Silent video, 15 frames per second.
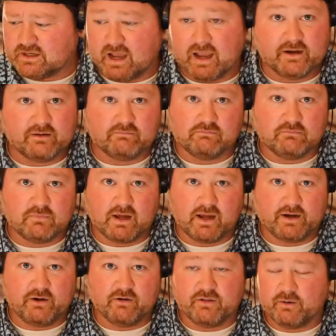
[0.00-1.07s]
I
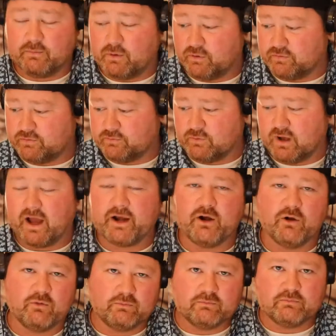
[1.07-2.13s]
hear they're both, well, I
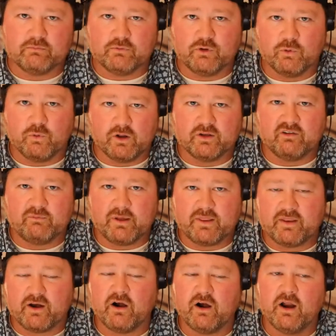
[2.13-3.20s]
know New World, I've
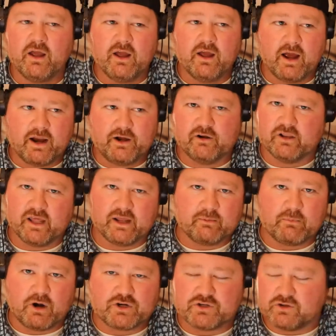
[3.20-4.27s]
been there. I hear
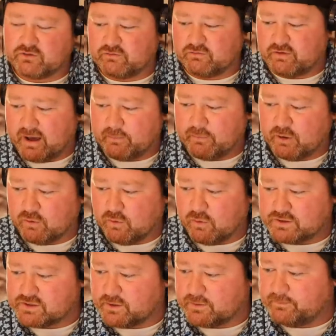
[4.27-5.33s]
Lake Marshall is a phenomenal
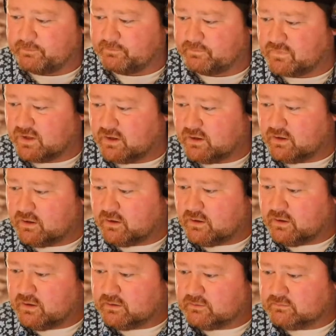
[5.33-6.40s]
course, though.
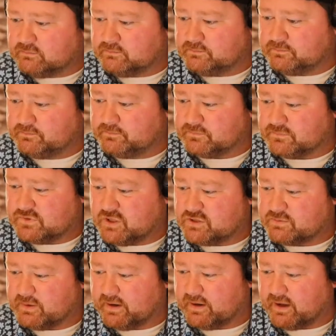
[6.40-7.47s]

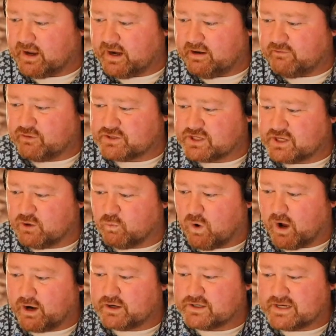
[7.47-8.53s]
Excuse me. I'd hate for it to get
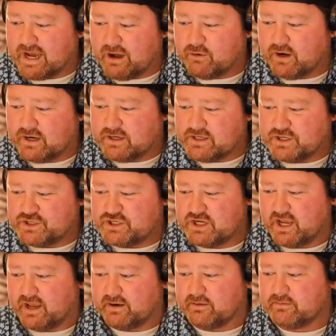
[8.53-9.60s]
watered down on
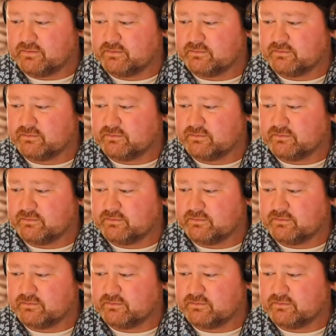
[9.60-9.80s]
DGN.